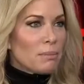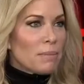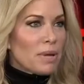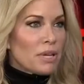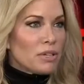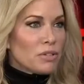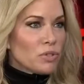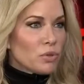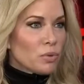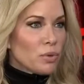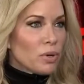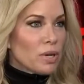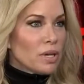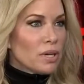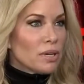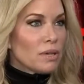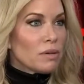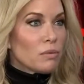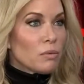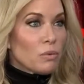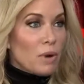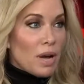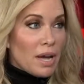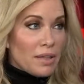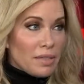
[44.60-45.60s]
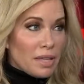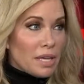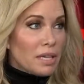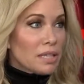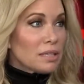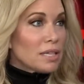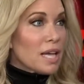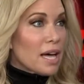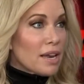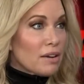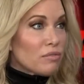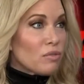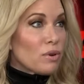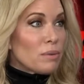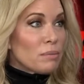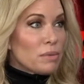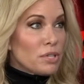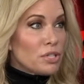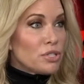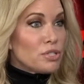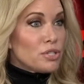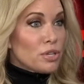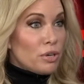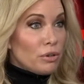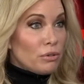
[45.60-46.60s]
mentor. I think a lot of
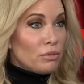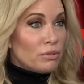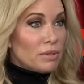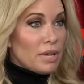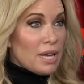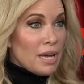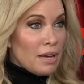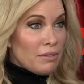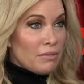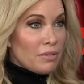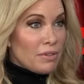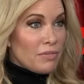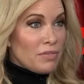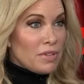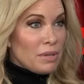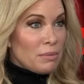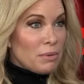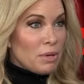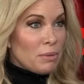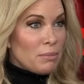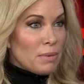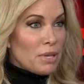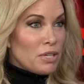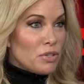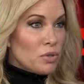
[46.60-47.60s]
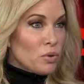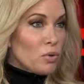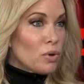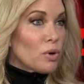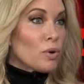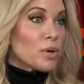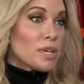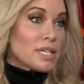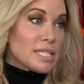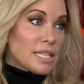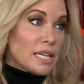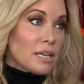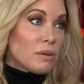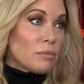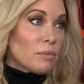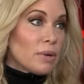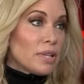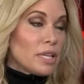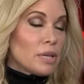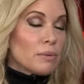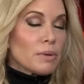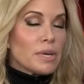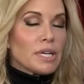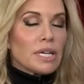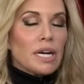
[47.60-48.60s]
women don't have a female mentor or didn't
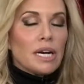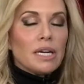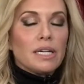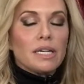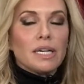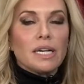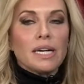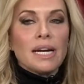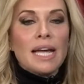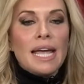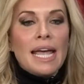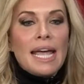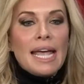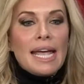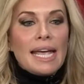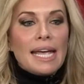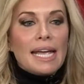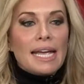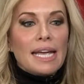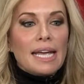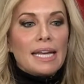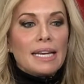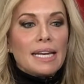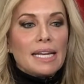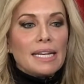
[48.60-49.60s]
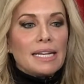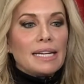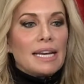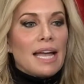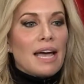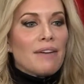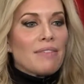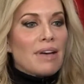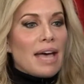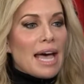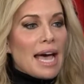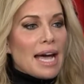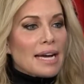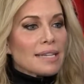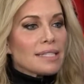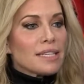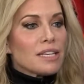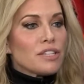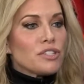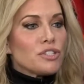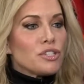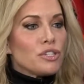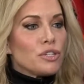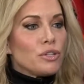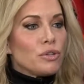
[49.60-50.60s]
when they were younger. And I didn't have
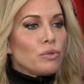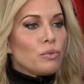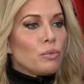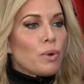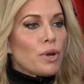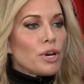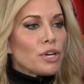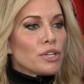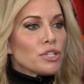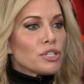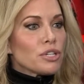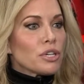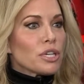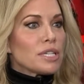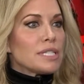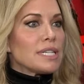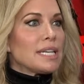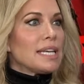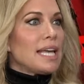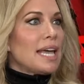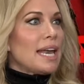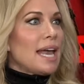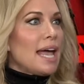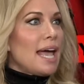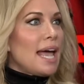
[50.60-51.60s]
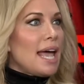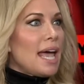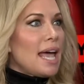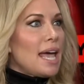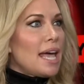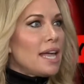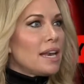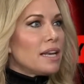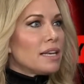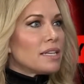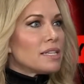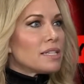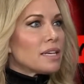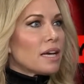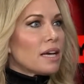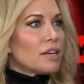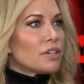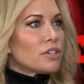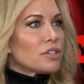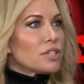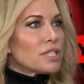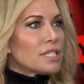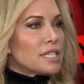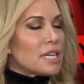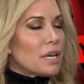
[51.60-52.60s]
access to what it took to get ahead and to
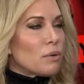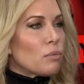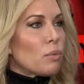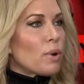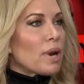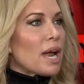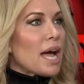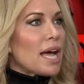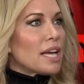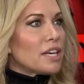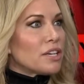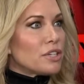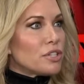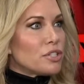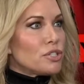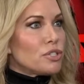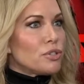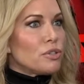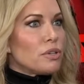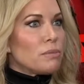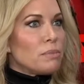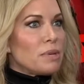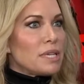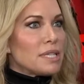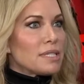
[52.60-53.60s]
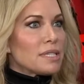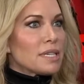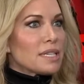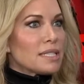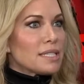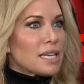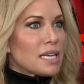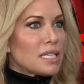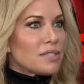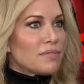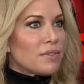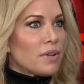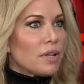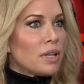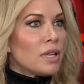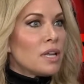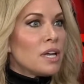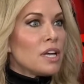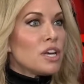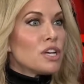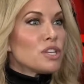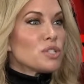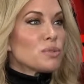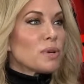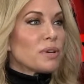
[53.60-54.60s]
understand what I could do to be successful.
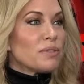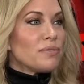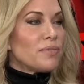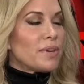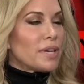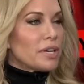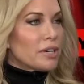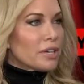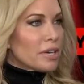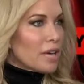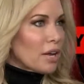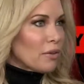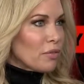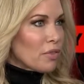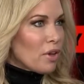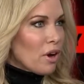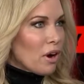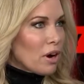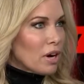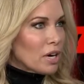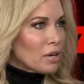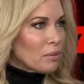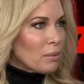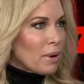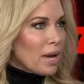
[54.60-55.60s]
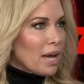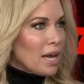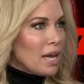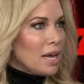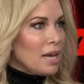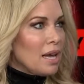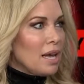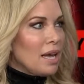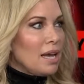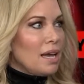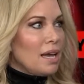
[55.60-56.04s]
So I figured it out the hard way.